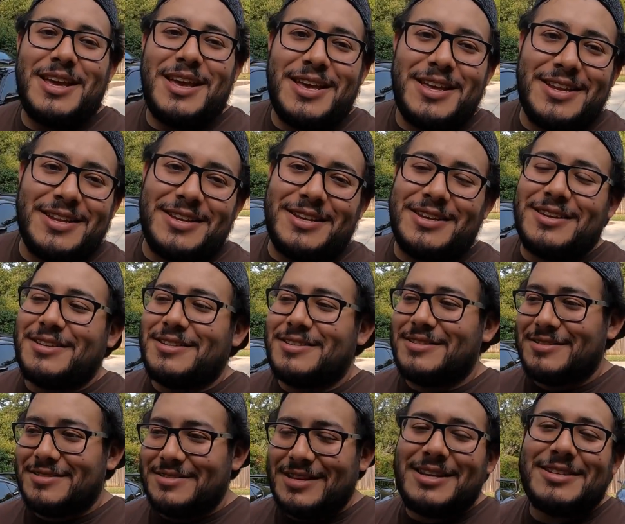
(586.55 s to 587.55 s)
and
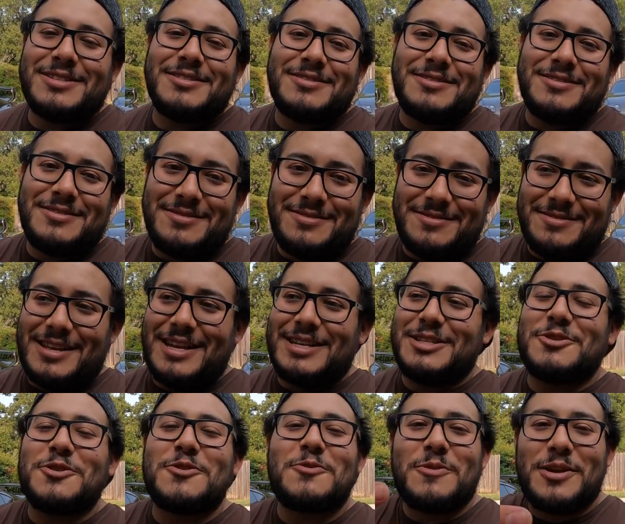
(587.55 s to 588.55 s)
that's
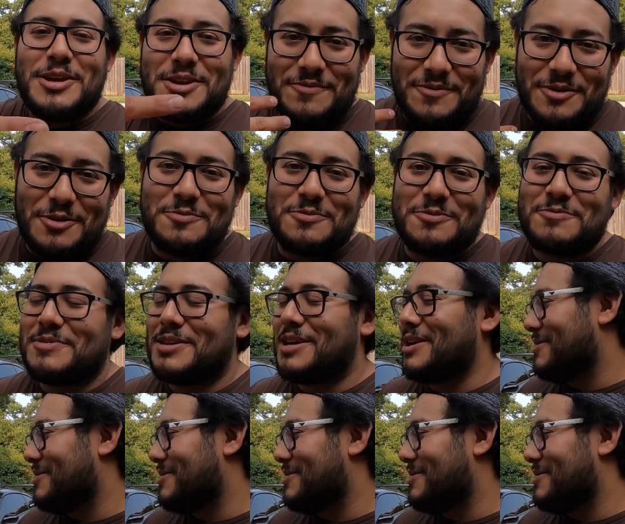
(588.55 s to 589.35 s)
your way of helping me